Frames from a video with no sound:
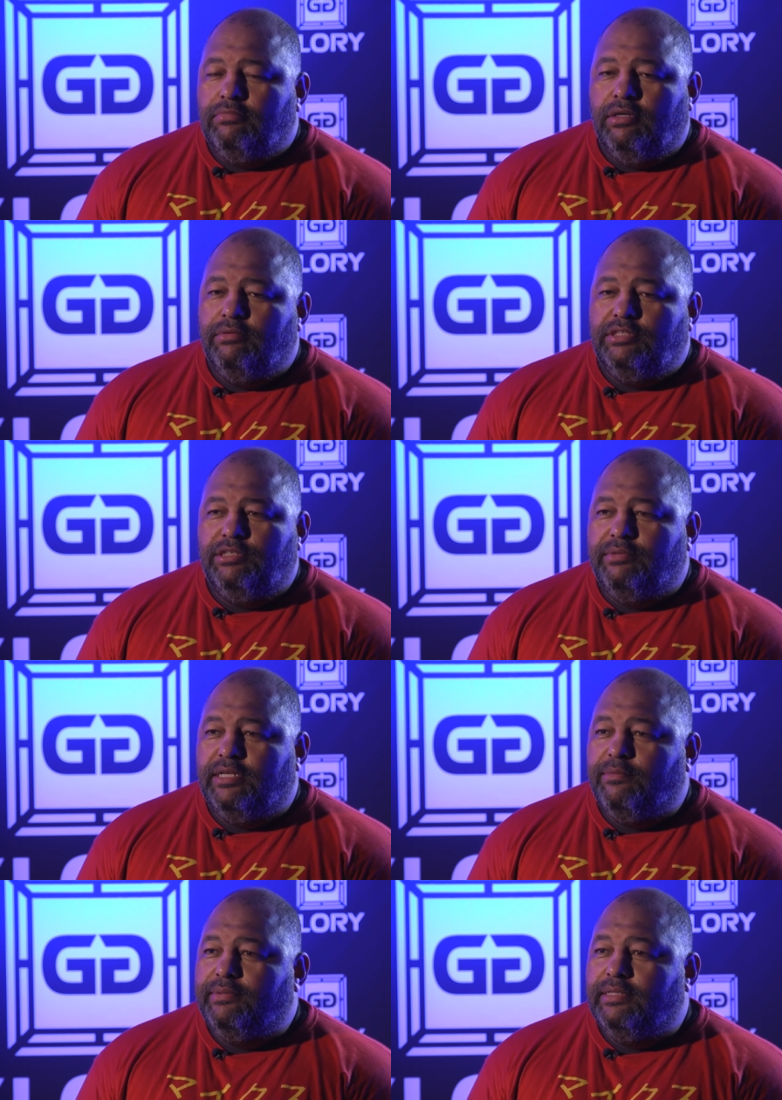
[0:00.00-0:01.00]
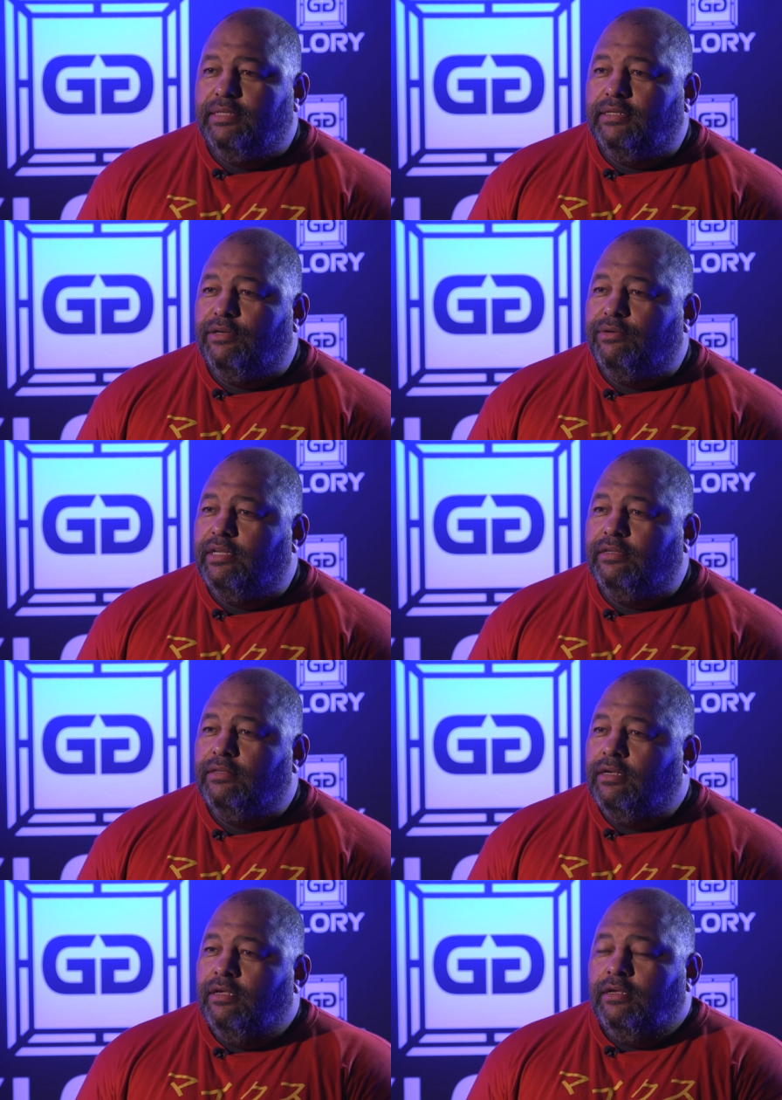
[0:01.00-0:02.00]
well, we see what's happening, you know,
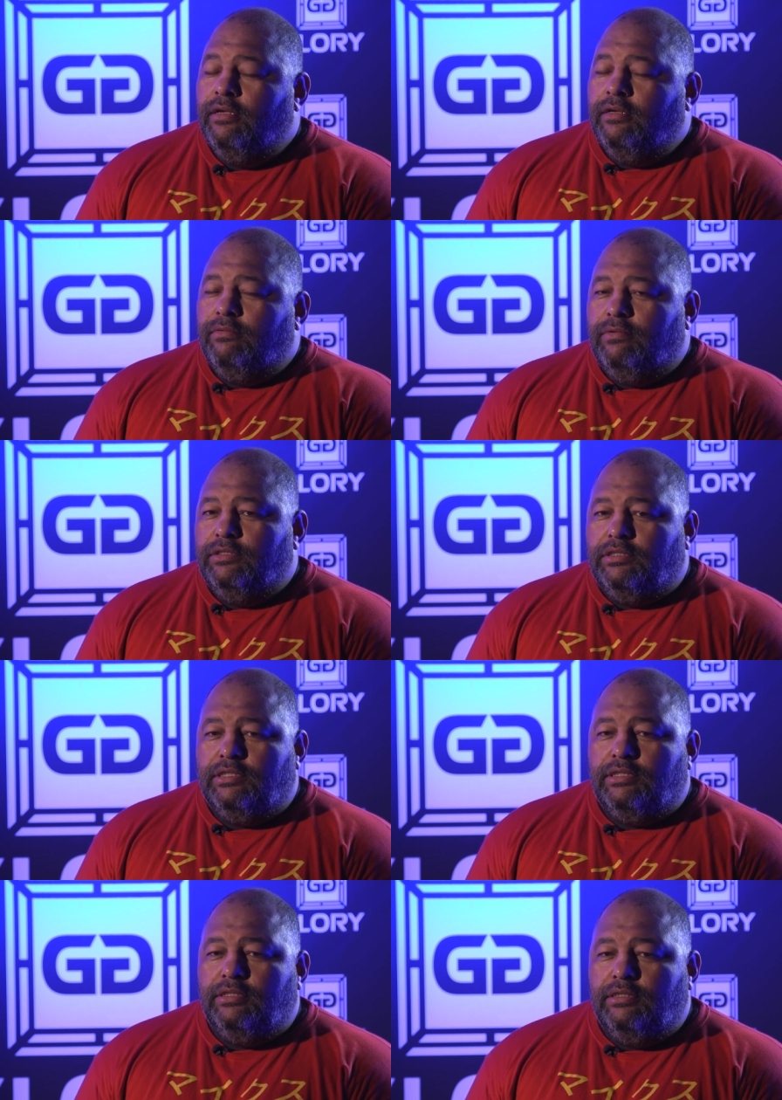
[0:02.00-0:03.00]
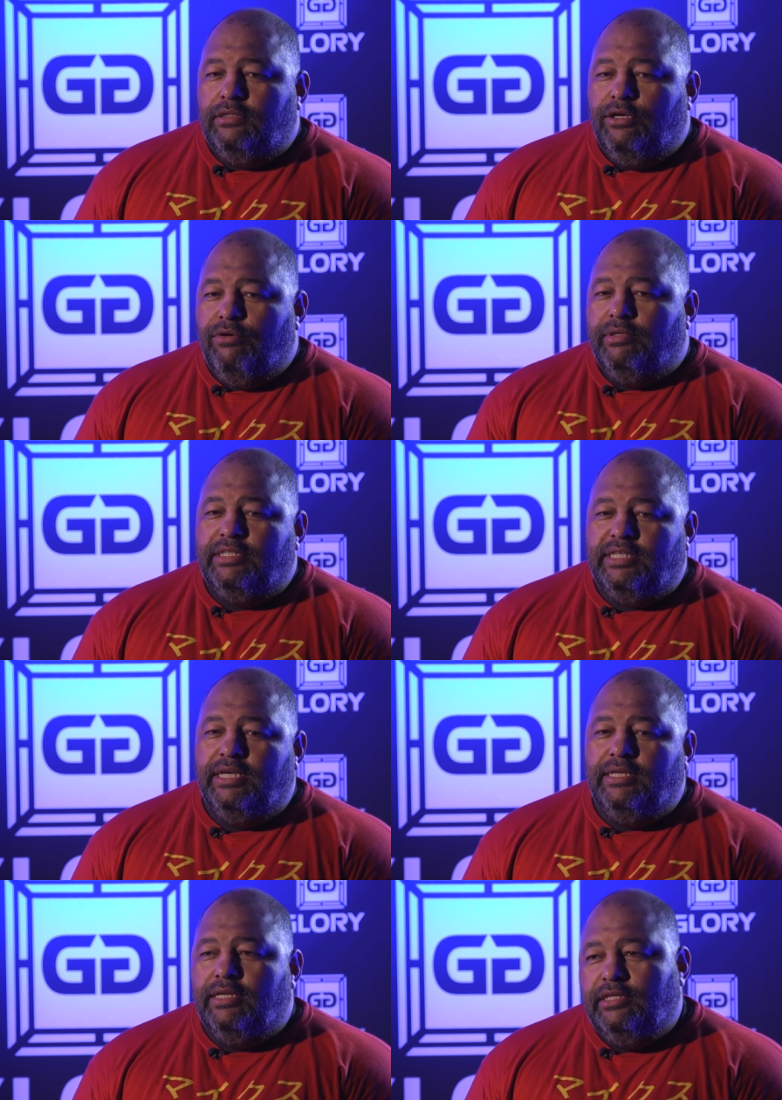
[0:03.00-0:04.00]
and once, Johan is
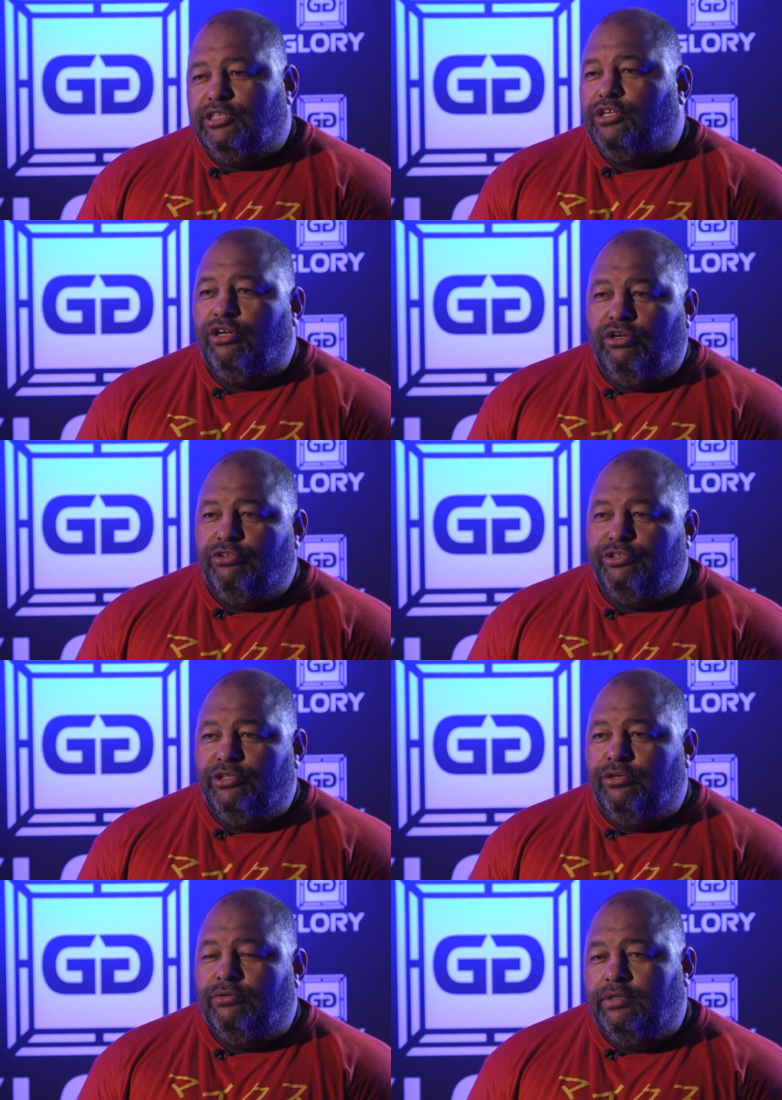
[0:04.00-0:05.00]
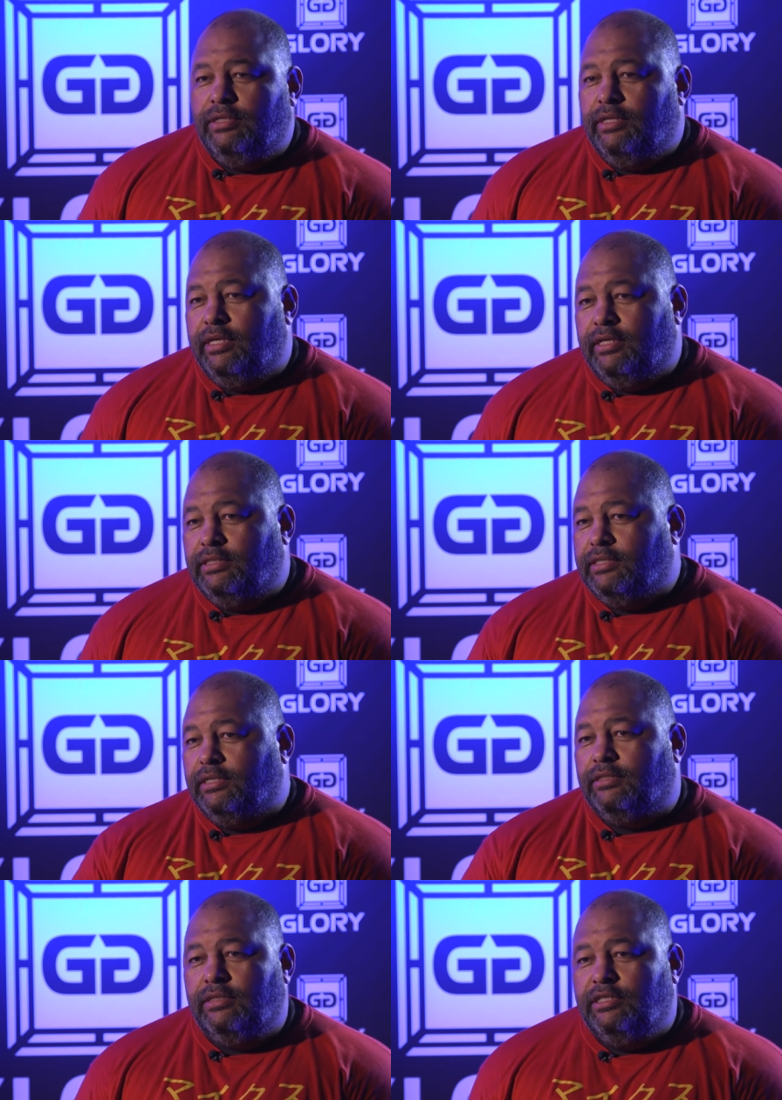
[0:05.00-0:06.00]
in and he's close, you know, and Nicky's
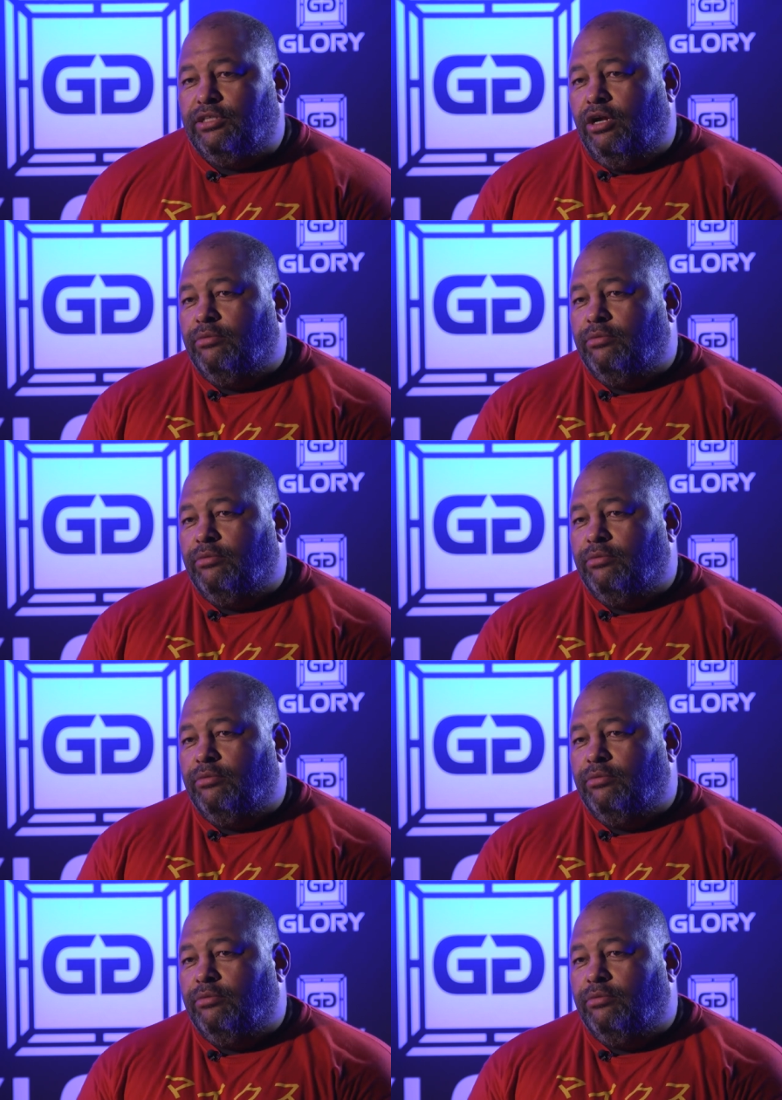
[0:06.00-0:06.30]
got, his